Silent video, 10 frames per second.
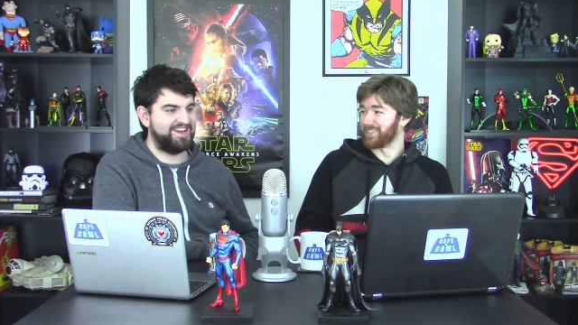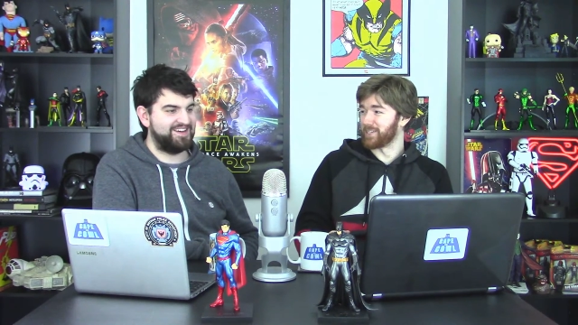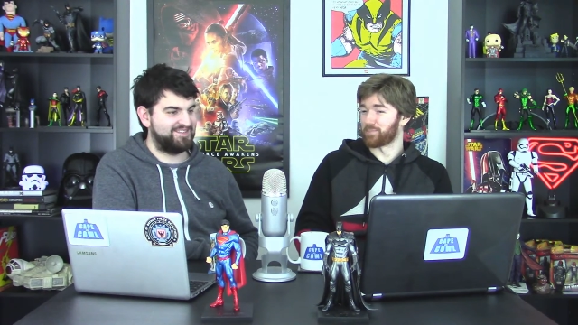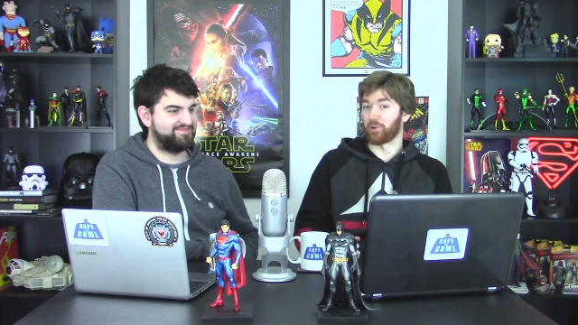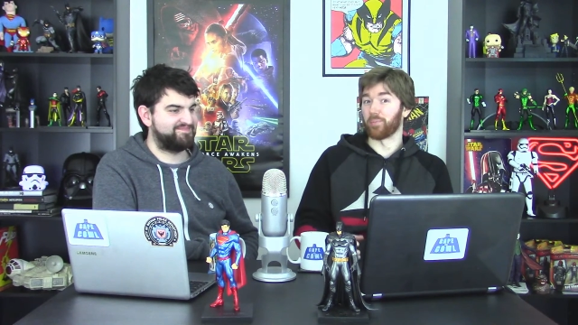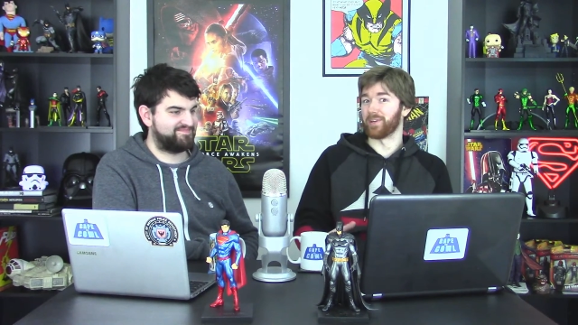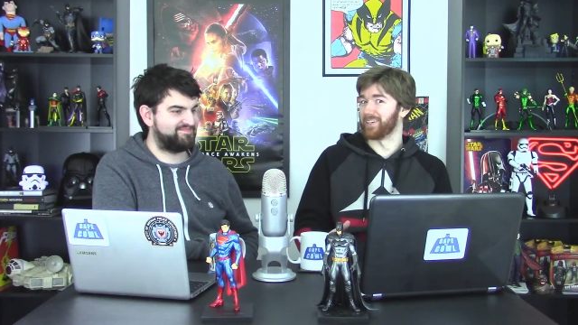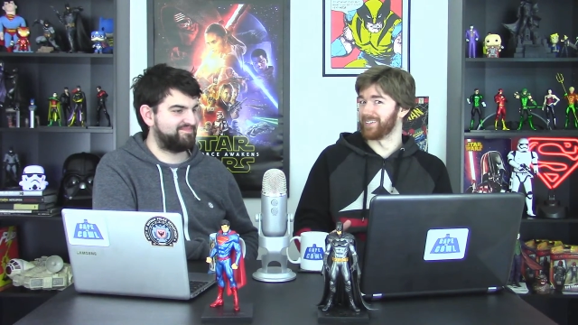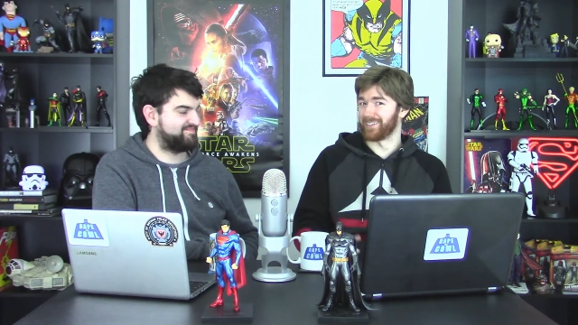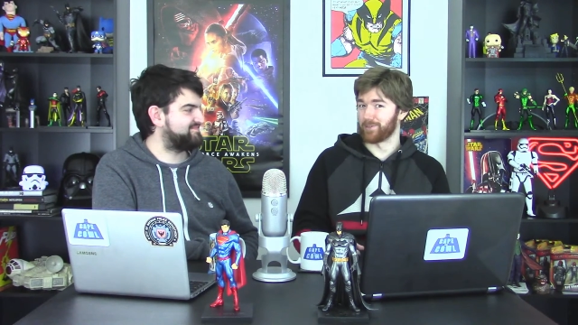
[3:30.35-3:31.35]
Speaker 1: and there's
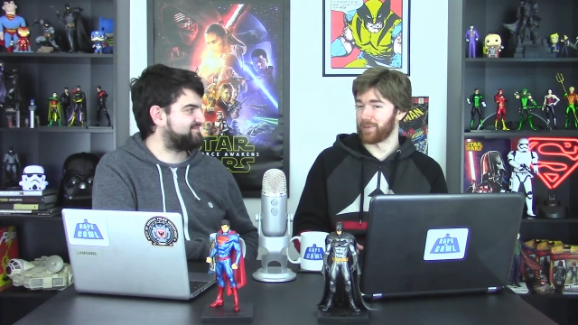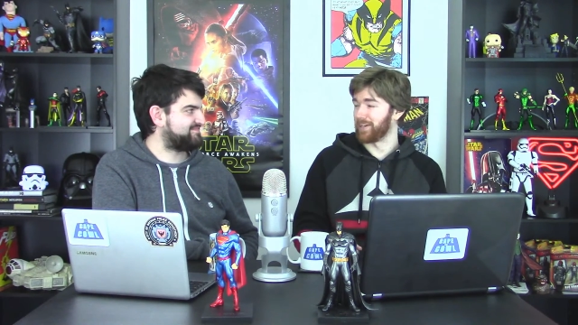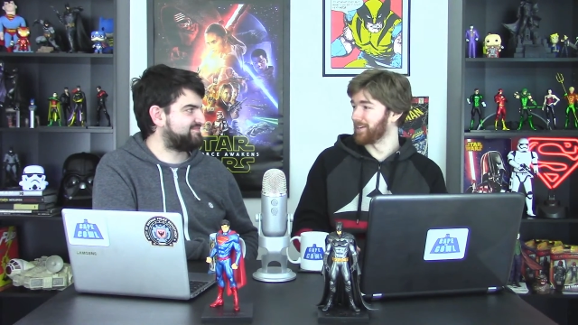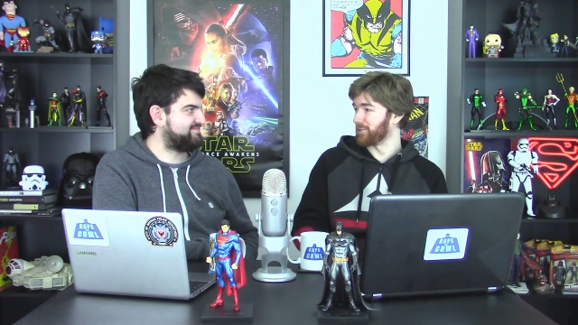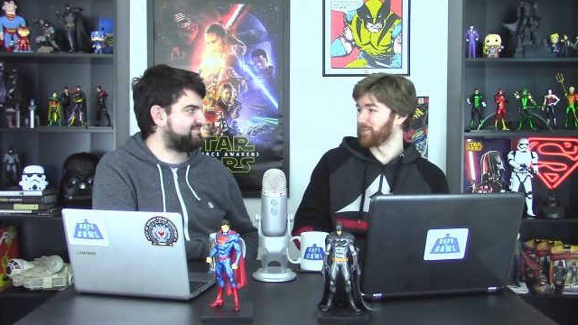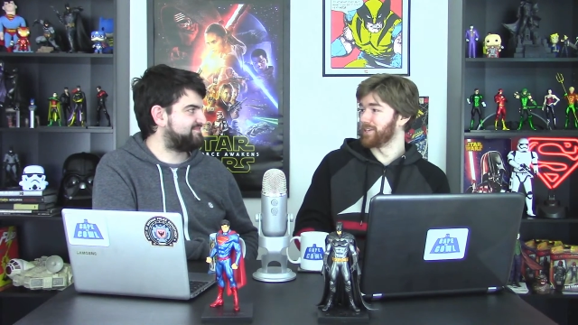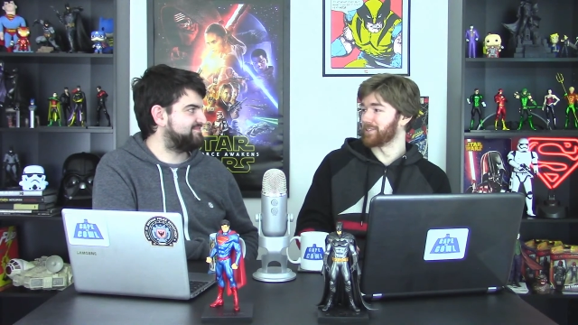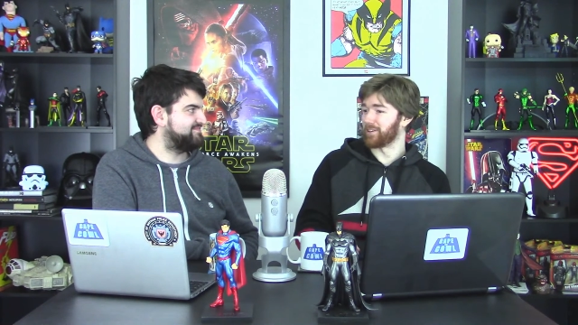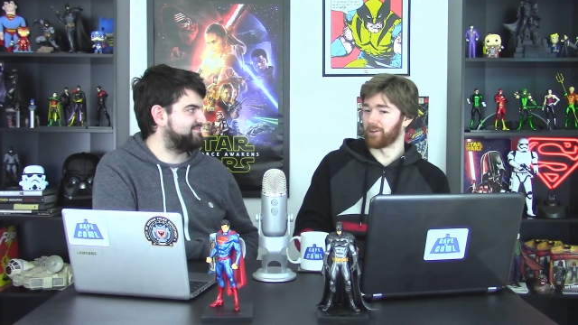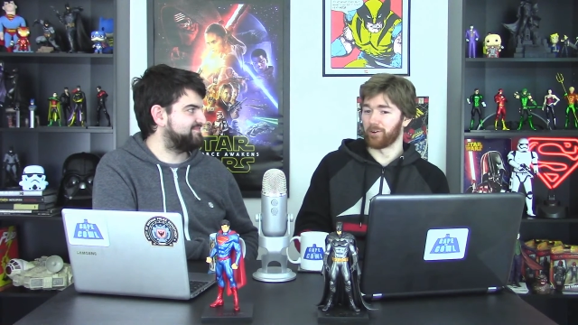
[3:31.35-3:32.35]
probably going to be another reason
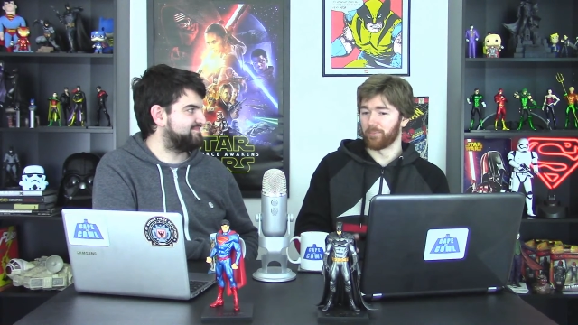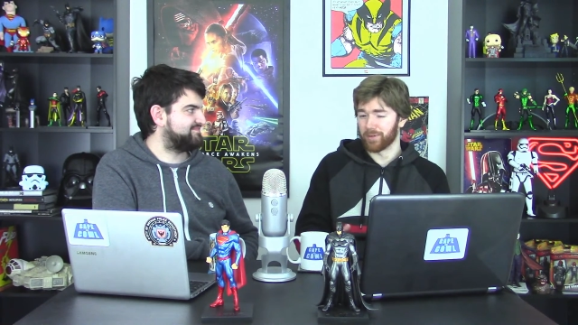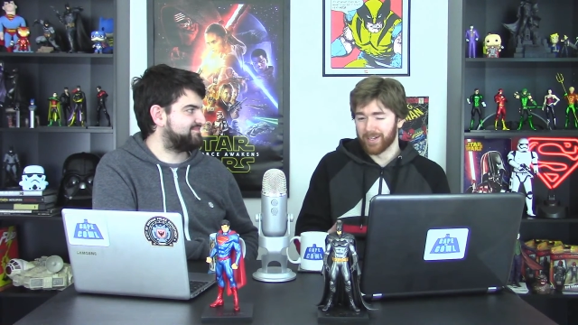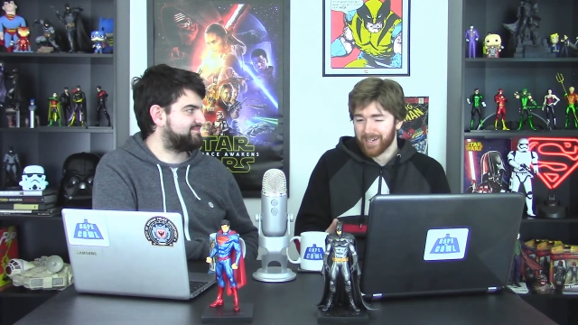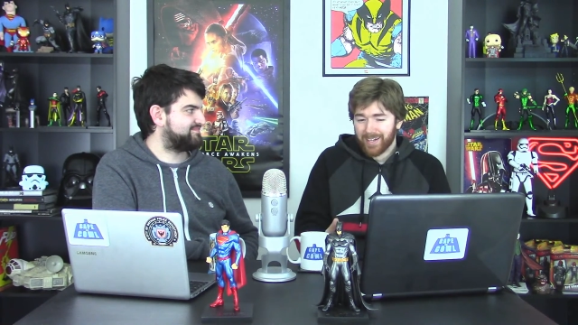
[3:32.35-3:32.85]
going on. But